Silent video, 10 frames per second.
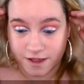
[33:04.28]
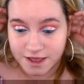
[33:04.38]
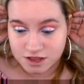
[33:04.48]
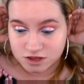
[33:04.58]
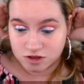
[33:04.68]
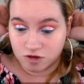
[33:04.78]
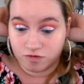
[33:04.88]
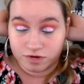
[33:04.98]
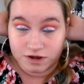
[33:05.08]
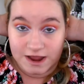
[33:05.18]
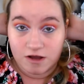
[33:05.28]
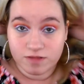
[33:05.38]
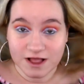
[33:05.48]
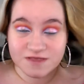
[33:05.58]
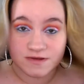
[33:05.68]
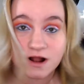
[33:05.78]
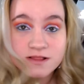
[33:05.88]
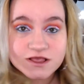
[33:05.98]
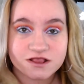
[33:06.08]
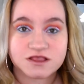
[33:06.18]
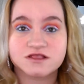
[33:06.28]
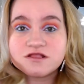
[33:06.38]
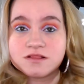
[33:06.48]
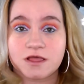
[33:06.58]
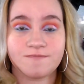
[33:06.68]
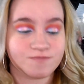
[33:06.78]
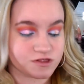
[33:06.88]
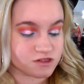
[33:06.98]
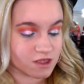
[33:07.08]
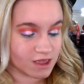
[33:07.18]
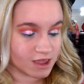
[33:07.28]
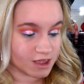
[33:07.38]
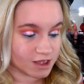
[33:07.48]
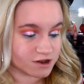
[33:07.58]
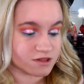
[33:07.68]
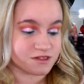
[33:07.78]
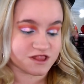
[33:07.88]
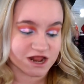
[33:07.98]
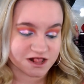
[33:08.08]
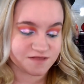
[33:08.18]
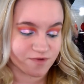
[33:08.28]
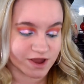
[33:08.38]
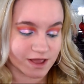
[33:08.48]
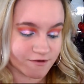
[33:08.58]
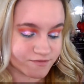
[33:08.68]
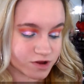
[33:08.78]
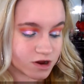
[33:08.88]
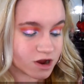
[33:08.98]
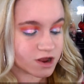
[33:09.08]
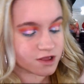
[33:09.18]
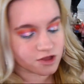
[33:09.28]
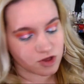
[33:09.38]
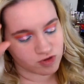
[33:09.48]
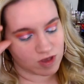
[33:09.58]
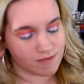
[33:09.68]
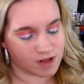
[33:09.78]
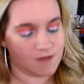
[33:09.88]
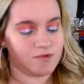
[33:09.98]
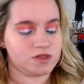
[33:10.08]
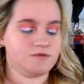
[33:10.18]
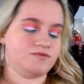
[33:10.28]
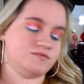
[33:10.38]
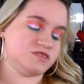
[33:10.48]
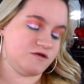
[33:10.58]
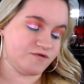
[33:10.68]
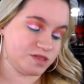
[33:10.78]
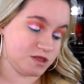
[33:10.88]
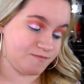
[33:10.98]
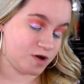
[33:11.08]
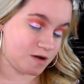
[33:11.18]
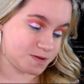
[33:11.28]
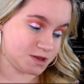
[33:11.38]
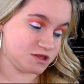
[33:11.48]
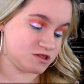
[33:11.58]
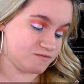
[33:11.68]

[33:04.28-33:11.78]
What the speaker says: Okay, so now last but not least is the lips and the setting spray after. So I have a couple of different lip options.